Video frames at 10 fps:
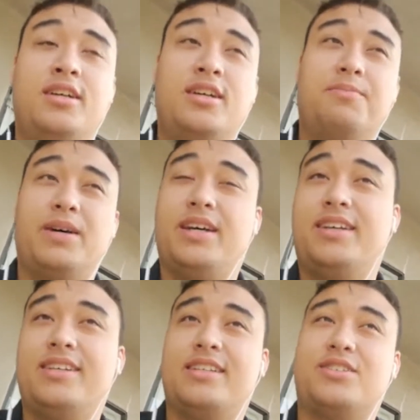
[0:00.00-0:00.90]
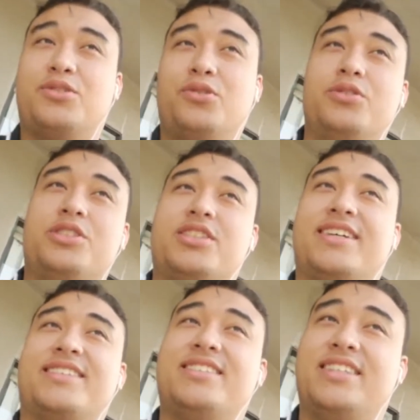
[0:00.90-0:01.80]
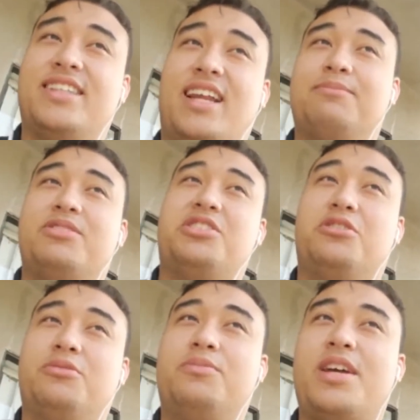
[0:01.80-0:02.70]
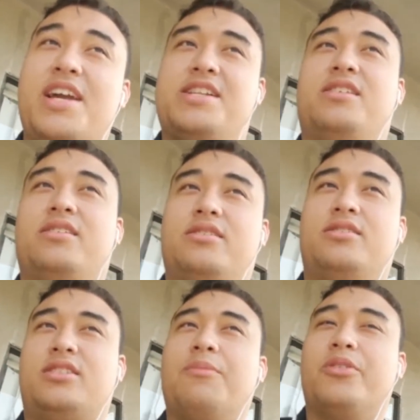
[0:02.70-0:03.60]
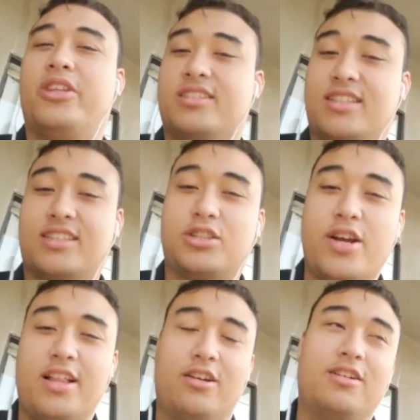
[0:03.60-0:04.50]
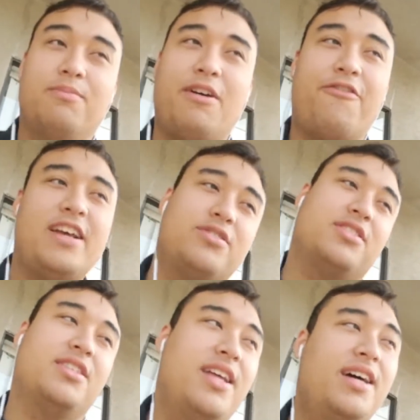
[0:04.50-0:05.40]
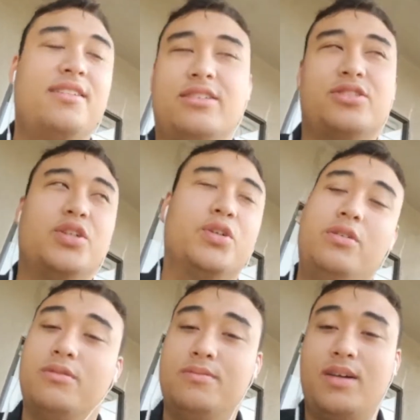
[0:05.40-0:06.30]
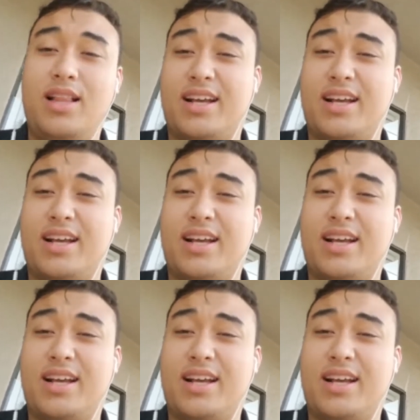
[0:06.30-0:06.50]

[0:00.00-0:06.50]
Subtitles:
But it's cool just like seeing that I'm still in some things. Like the trailer, my face was in that. That was cool. I like